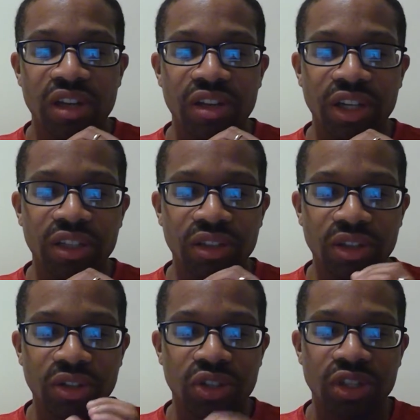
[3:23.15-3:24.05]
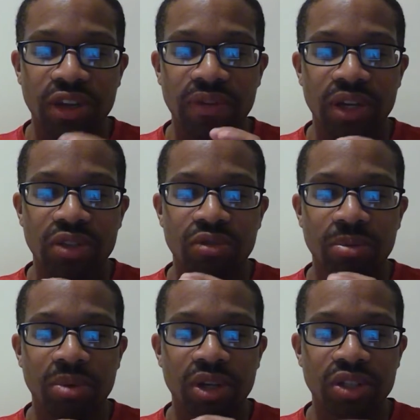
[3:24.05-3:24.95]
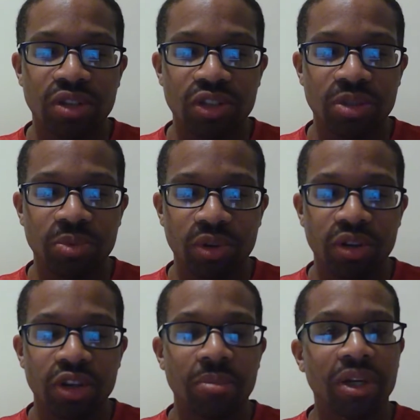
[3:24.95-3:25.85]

likening her shaved head to a buzz cut sport